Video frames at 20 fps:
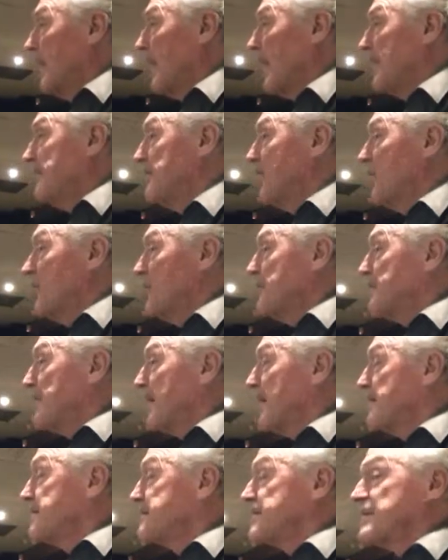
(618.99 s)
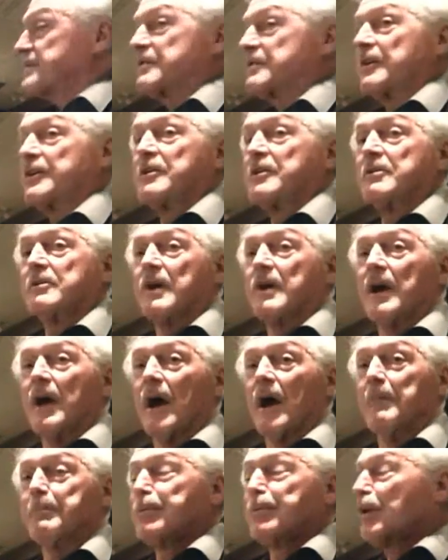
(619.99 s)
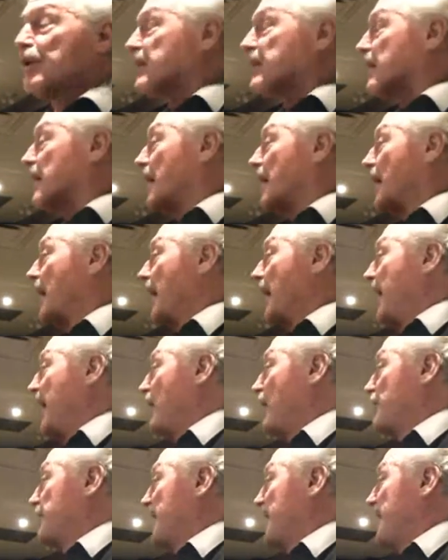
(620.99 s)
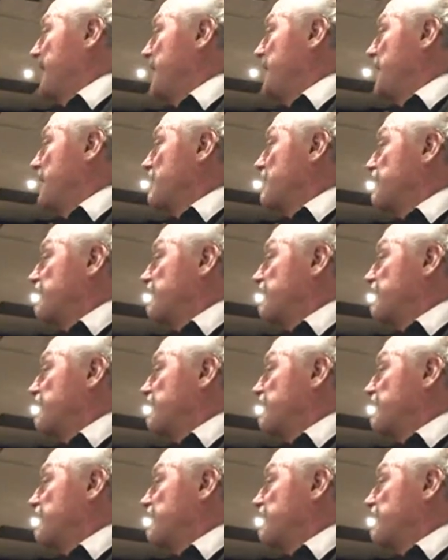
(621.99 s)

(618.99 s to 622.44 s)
And the only place that's going to put out any